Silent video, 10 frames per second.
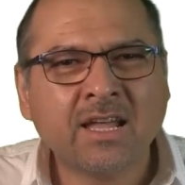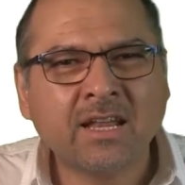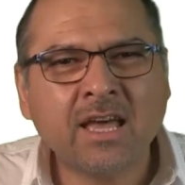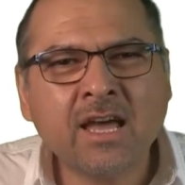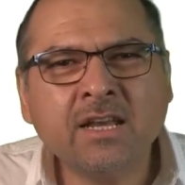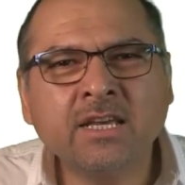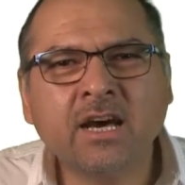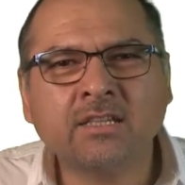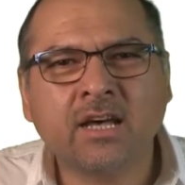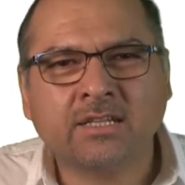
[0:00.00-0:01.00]
Learning,
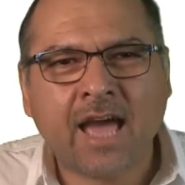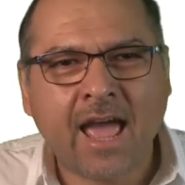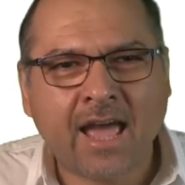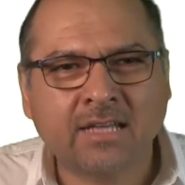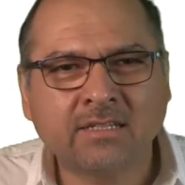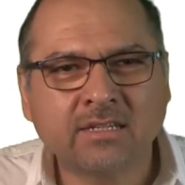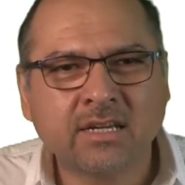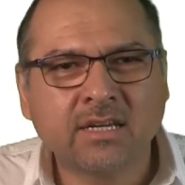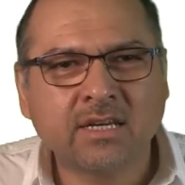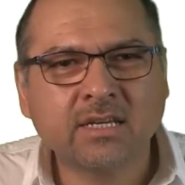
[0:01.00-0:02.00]
on the other hand,
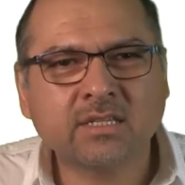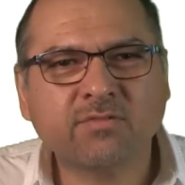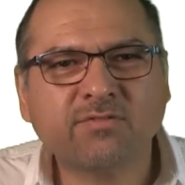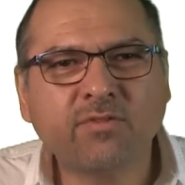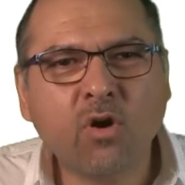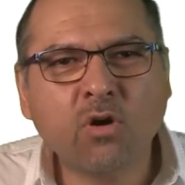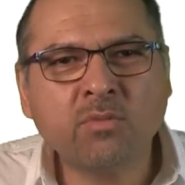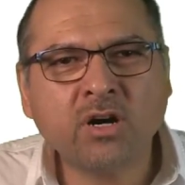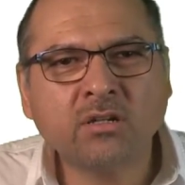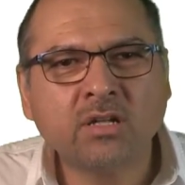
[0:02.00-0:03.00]
is the
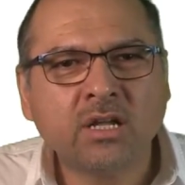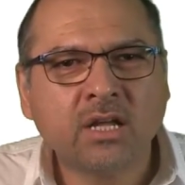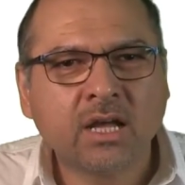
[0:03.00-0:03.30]
formal